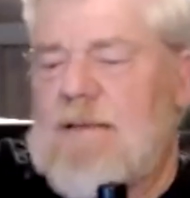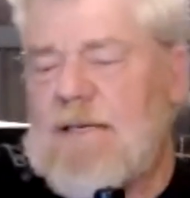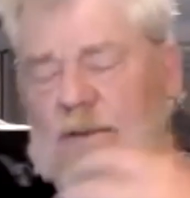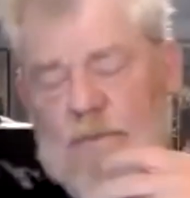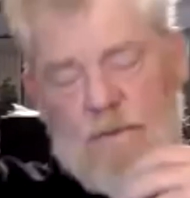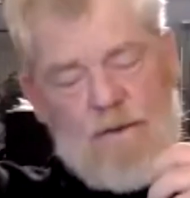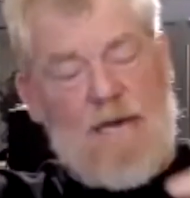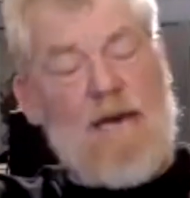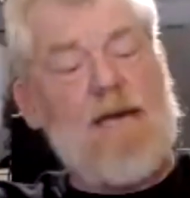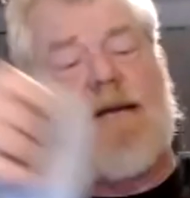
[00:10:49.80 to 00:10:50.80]
Then when you
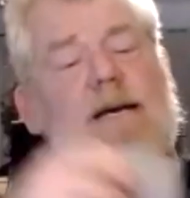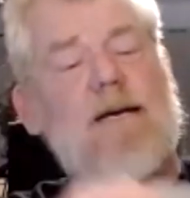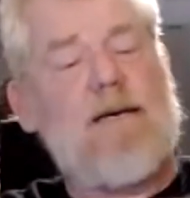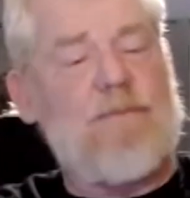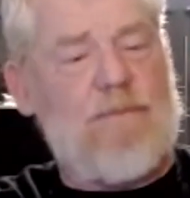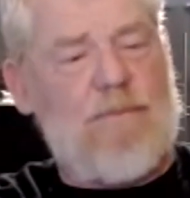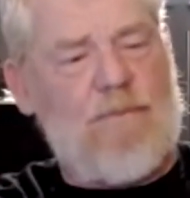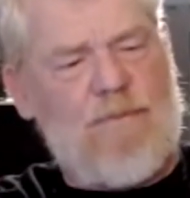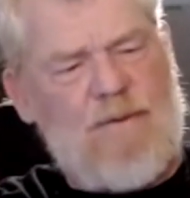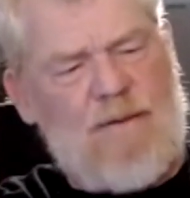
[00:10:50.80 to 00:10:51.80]
light it up,
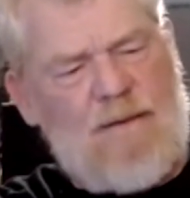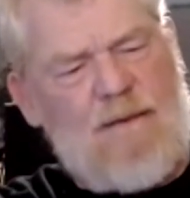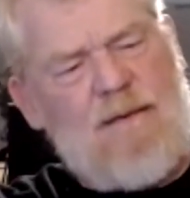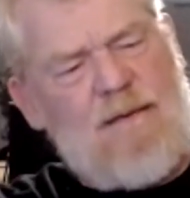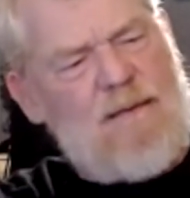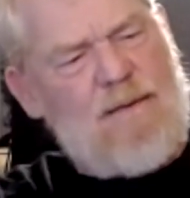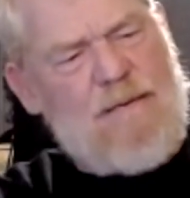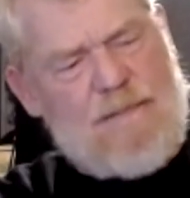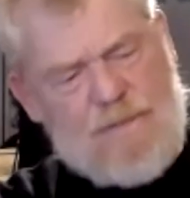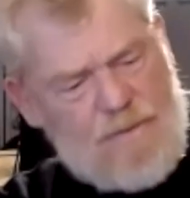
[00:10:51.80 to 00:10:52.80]
I
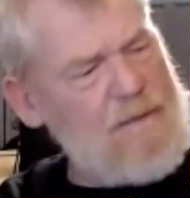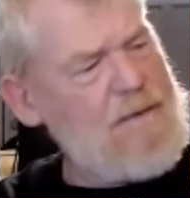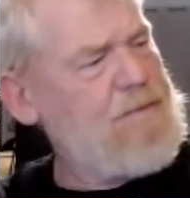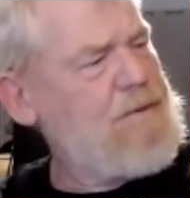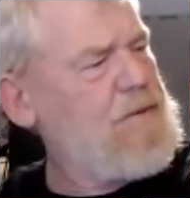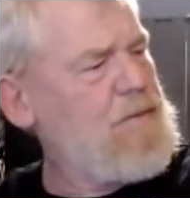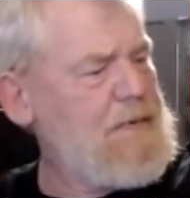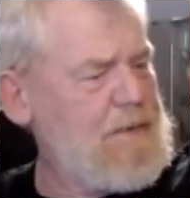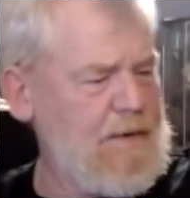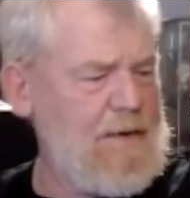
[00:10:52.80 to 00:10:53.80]
bet you I grabbed too
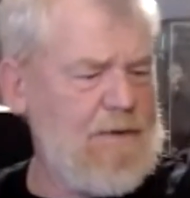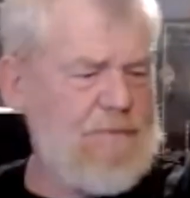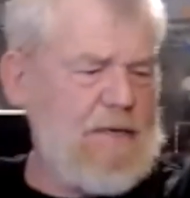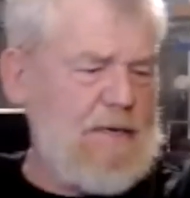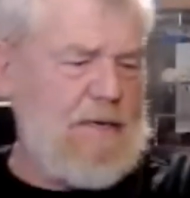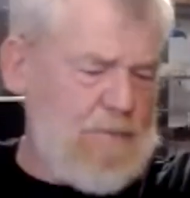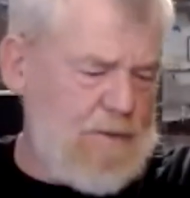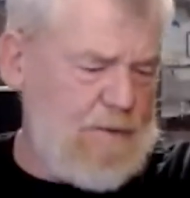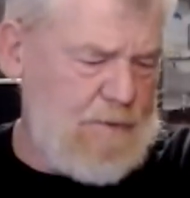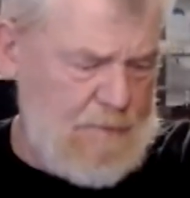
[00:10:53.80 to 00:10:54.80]
wide a gaff tape,
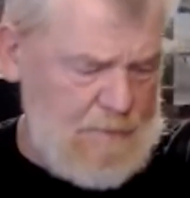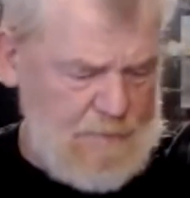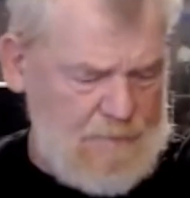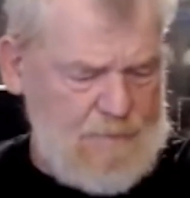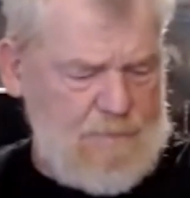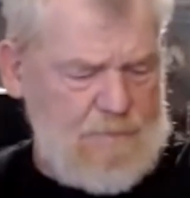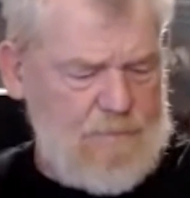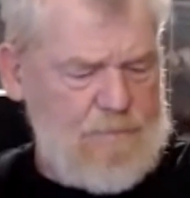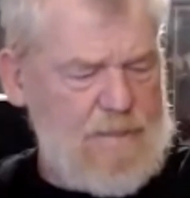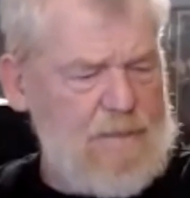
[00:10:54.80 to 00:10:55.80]

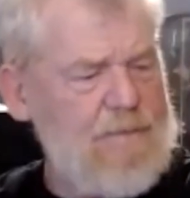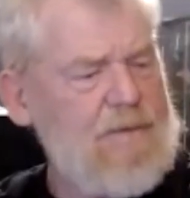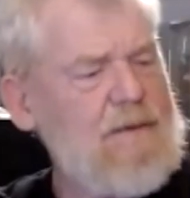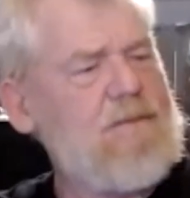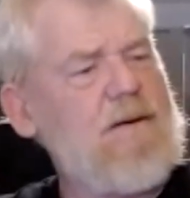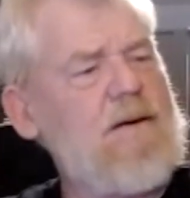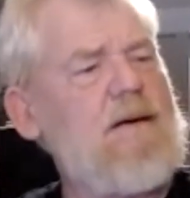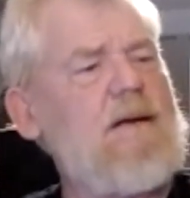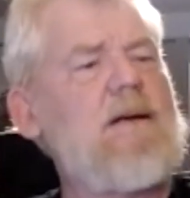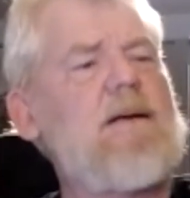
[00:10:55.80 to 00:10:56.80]
but that's all
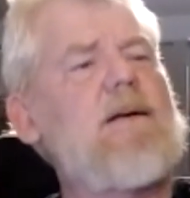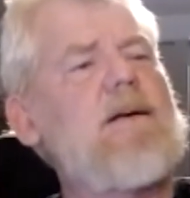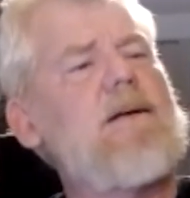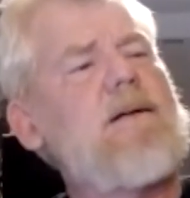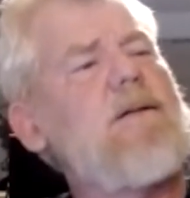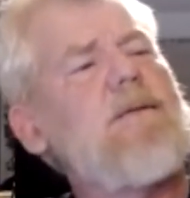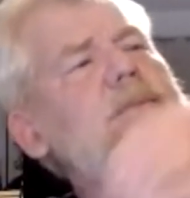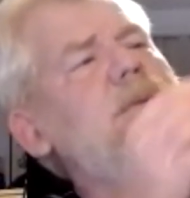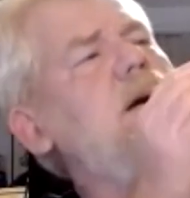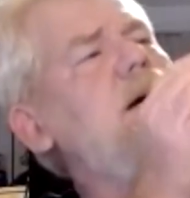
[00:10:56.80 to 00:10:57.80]
right.
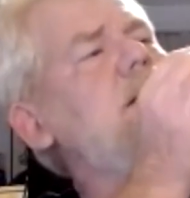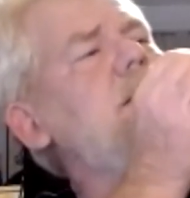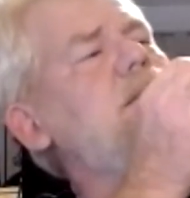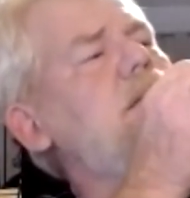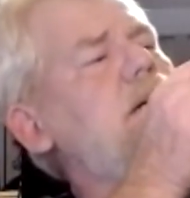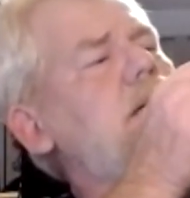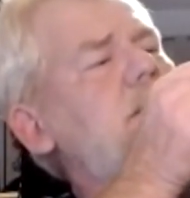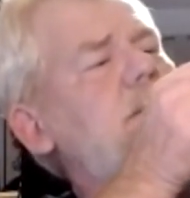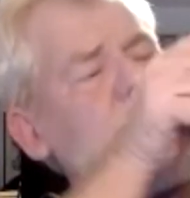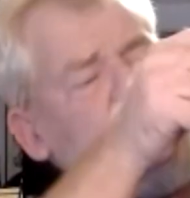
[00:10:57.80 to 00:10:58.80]
I can just cut it
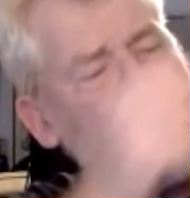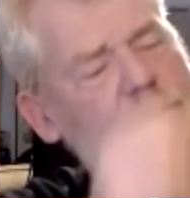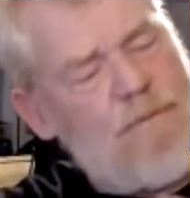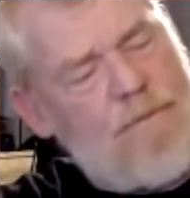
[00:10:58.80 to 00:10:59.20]
short.